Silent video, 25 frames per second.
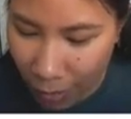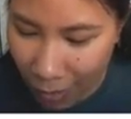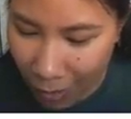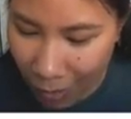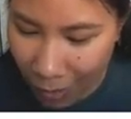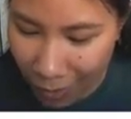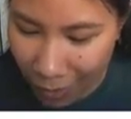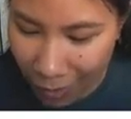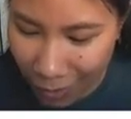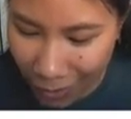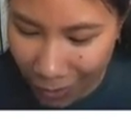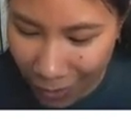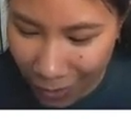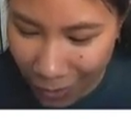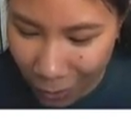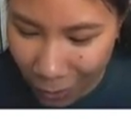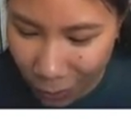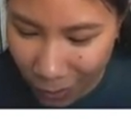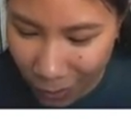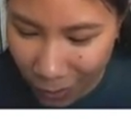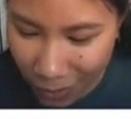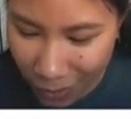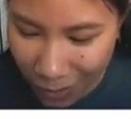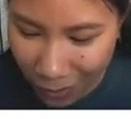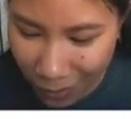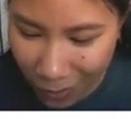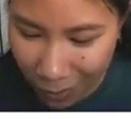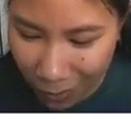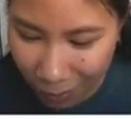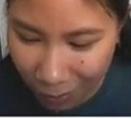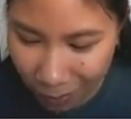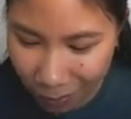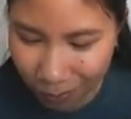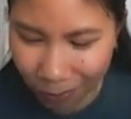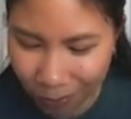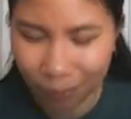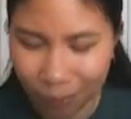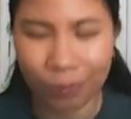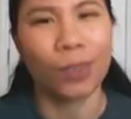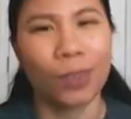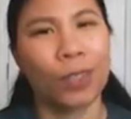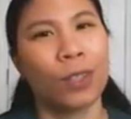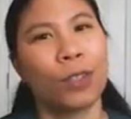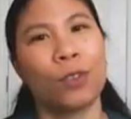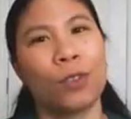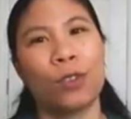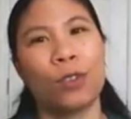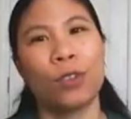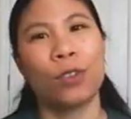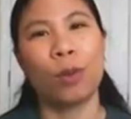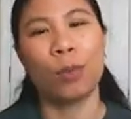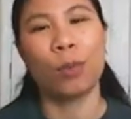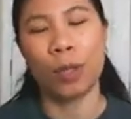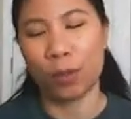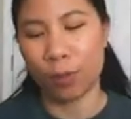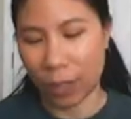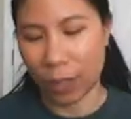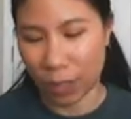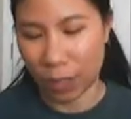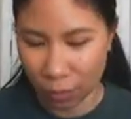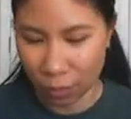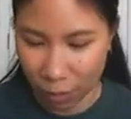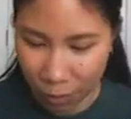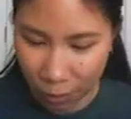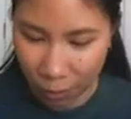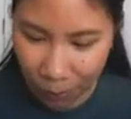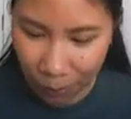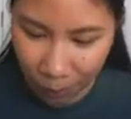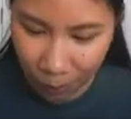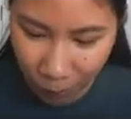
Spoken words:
And then I get 27. So much faster.